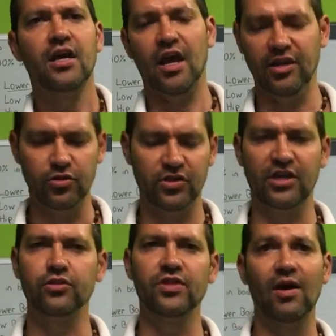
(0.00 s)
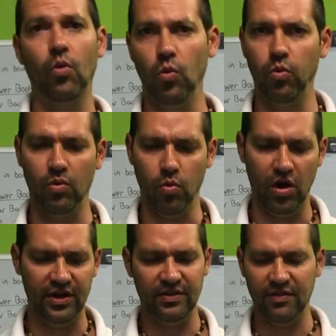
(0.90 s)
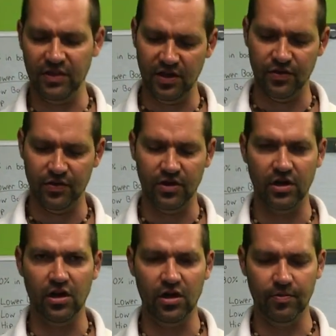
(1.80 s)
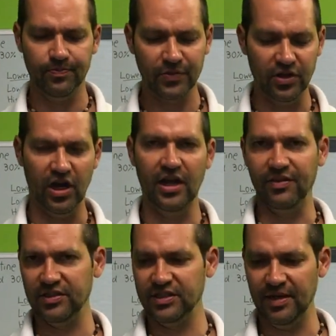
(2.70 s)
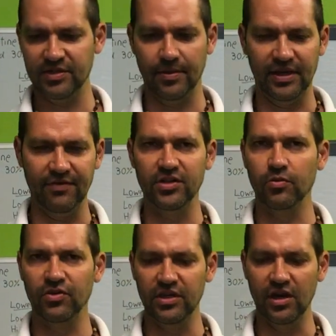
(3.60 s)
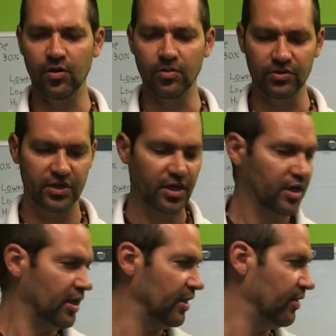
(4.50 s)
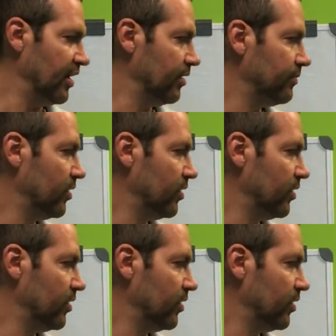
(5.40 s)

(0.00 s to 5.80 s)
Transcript: And usually I'll do that one and then the other arm, not at the same time like I've done with the elbows in there,